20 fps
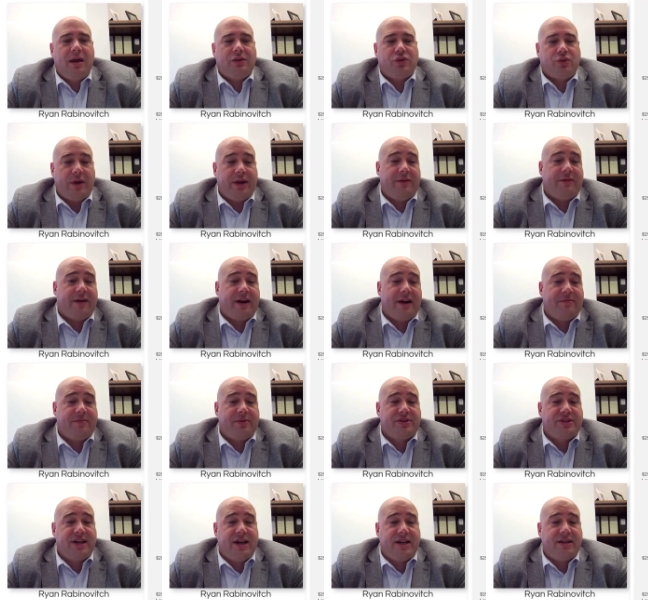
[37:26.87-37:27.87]

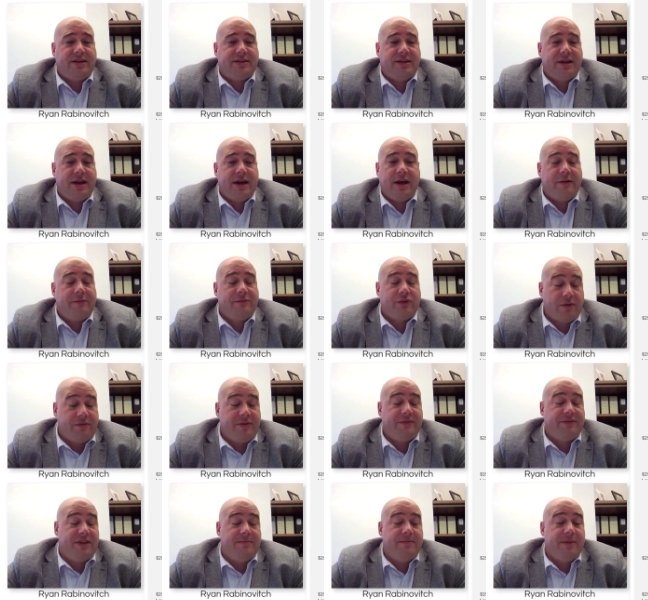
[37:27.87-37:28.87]

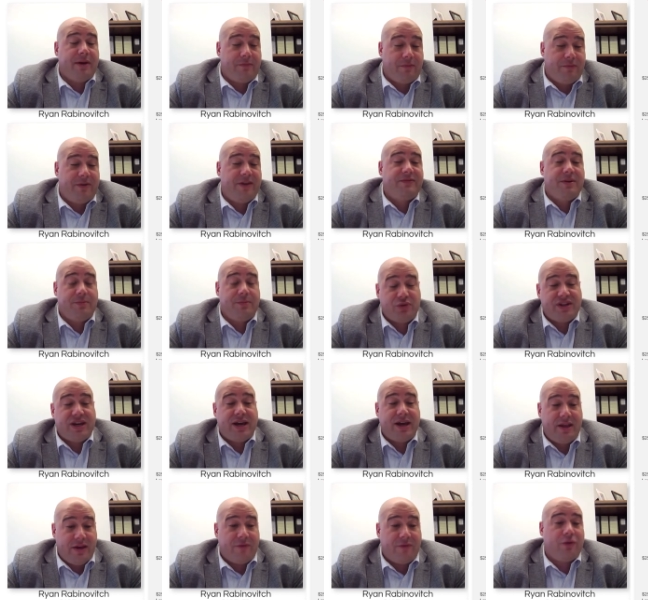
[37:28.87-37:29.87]

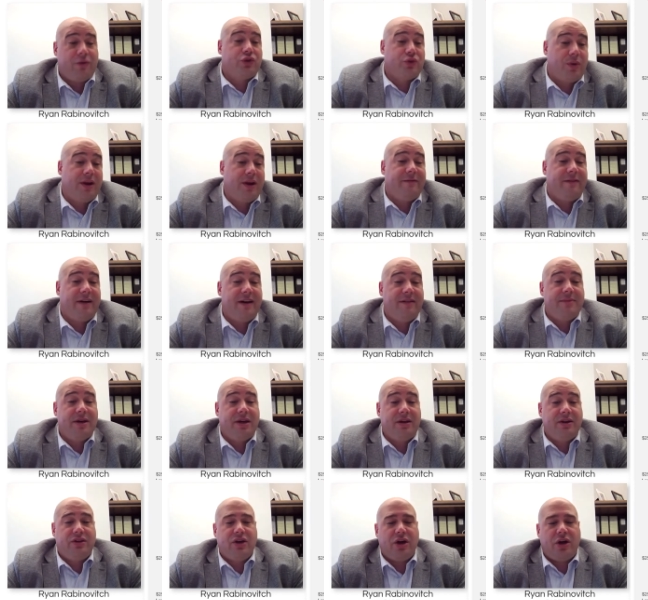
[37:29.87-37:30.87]
50%, and therefore $25
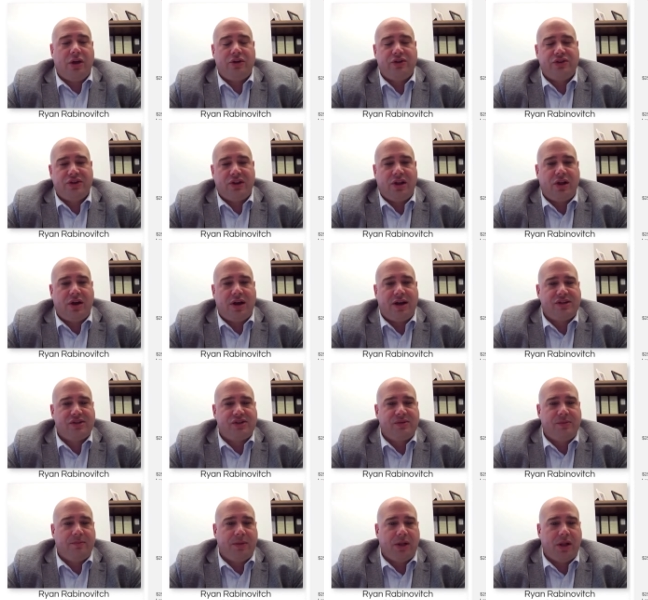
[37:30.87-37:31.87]
million of the
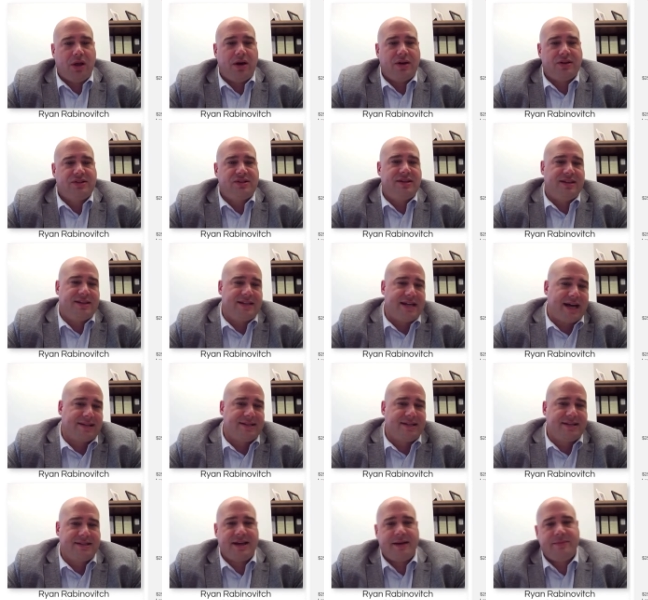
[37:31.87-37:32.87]
loss belongs to the
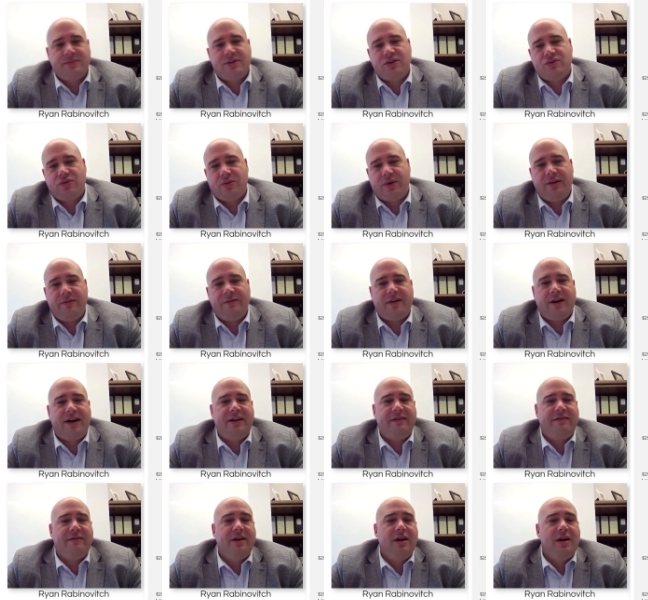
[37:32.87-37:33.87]
tax exempt and
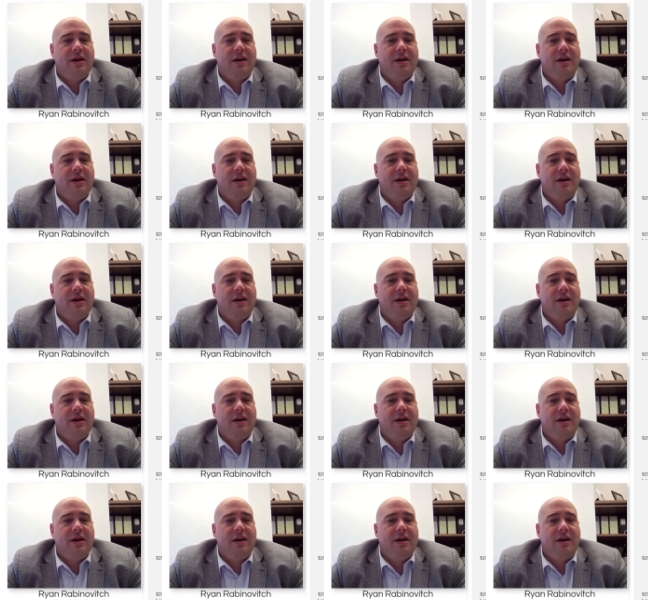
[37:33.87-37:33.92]
25